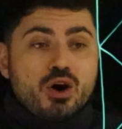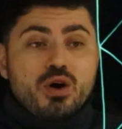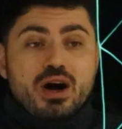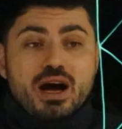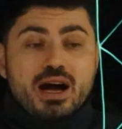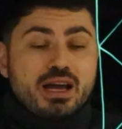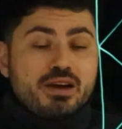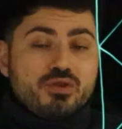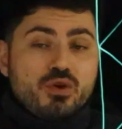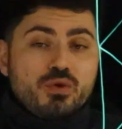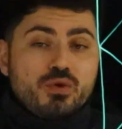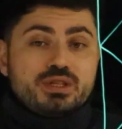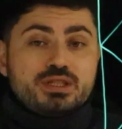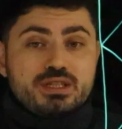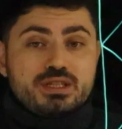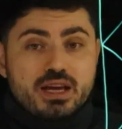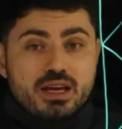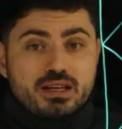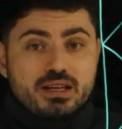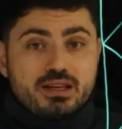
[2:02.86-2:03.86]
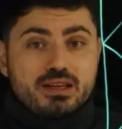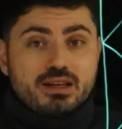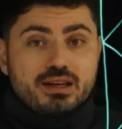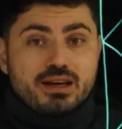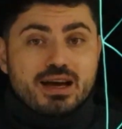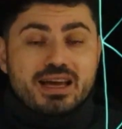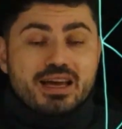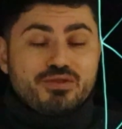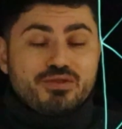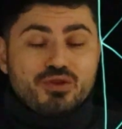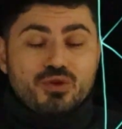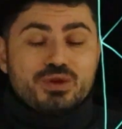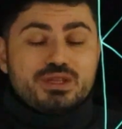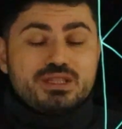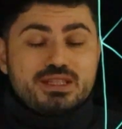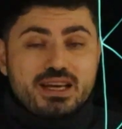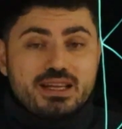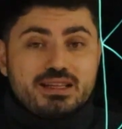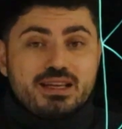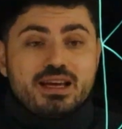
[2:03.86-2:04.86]
have always said
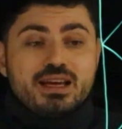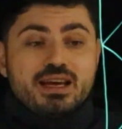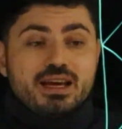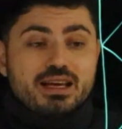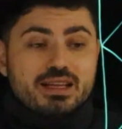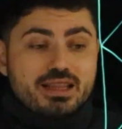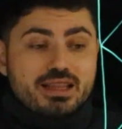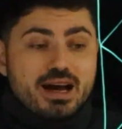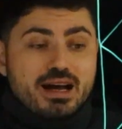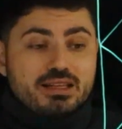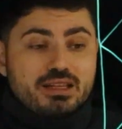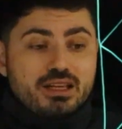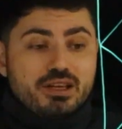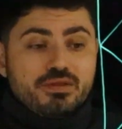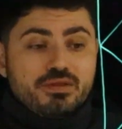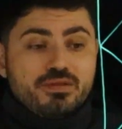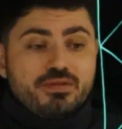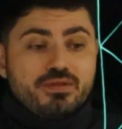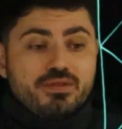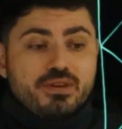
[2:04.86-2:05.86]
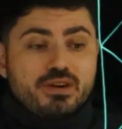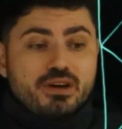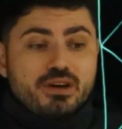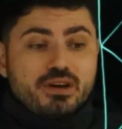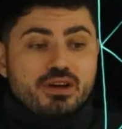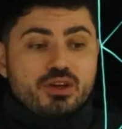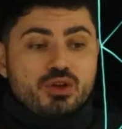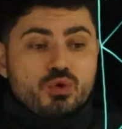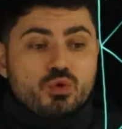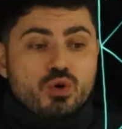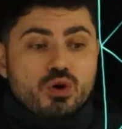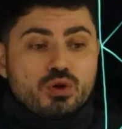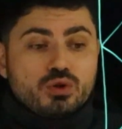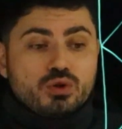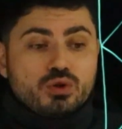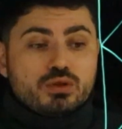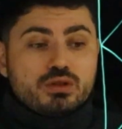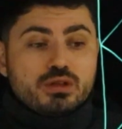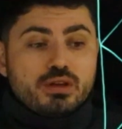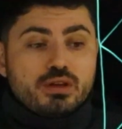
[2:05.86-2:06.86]
that if you
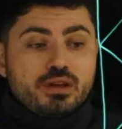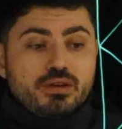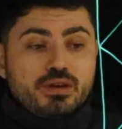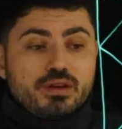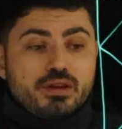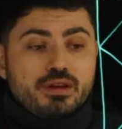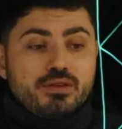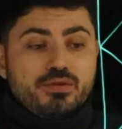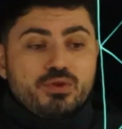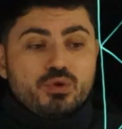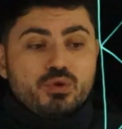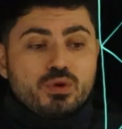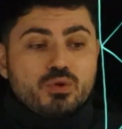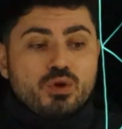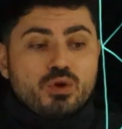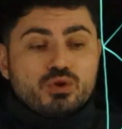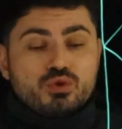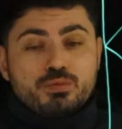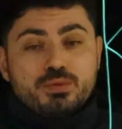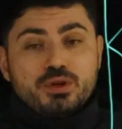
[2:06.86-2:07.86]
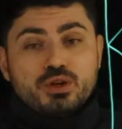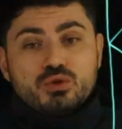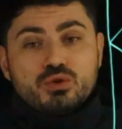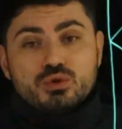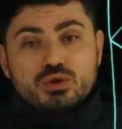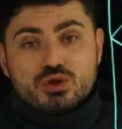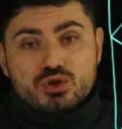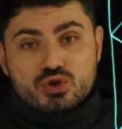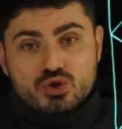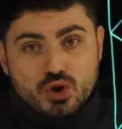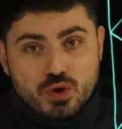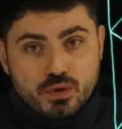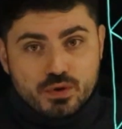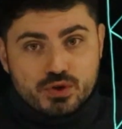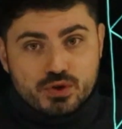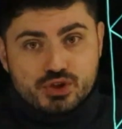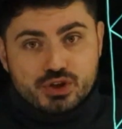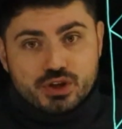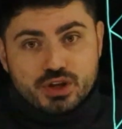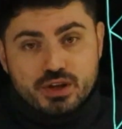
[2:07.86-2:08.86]
want to be a good
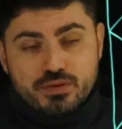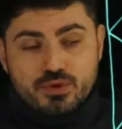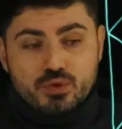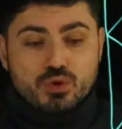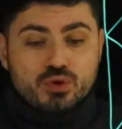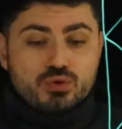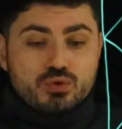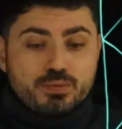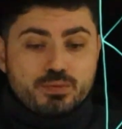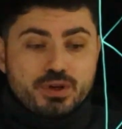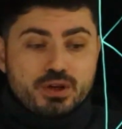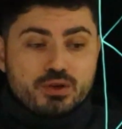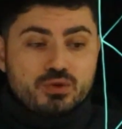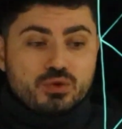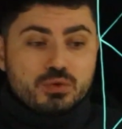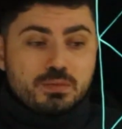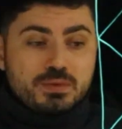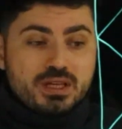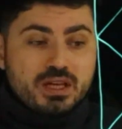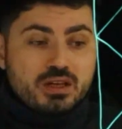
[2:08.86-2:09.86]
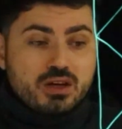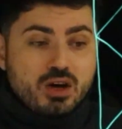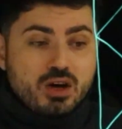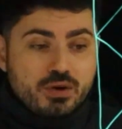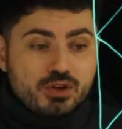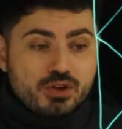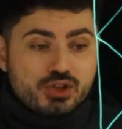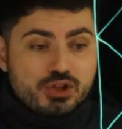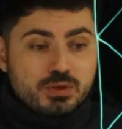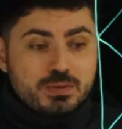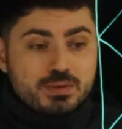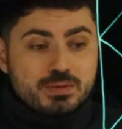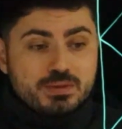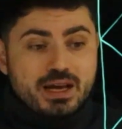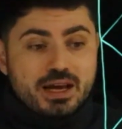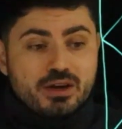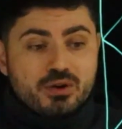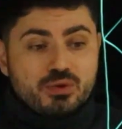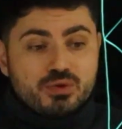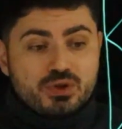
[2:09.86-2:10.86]
astrologer, if you want to be a good psychologist,
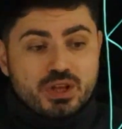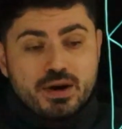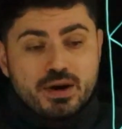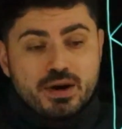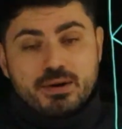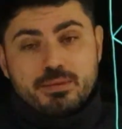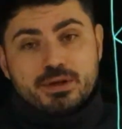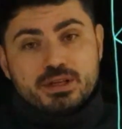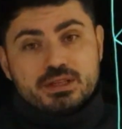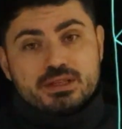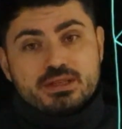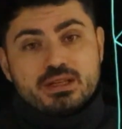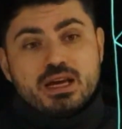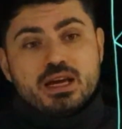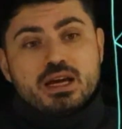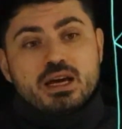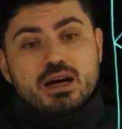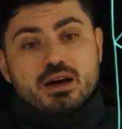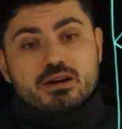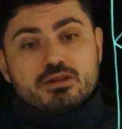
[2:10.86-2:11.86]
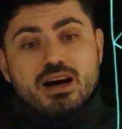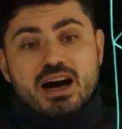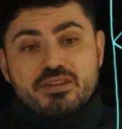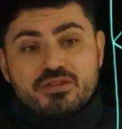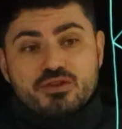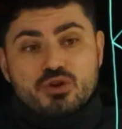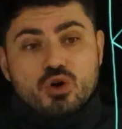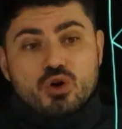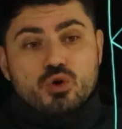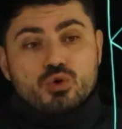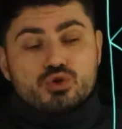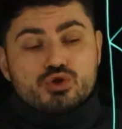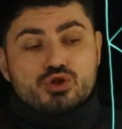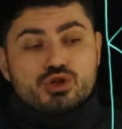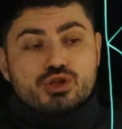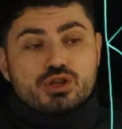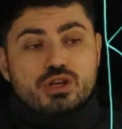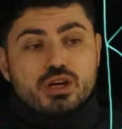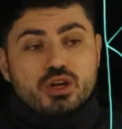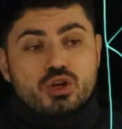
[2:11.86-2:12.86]
psychotherapist, life coach,
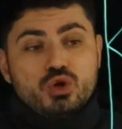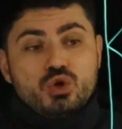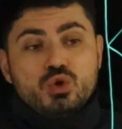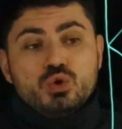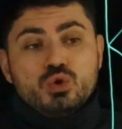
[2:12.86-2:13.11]
there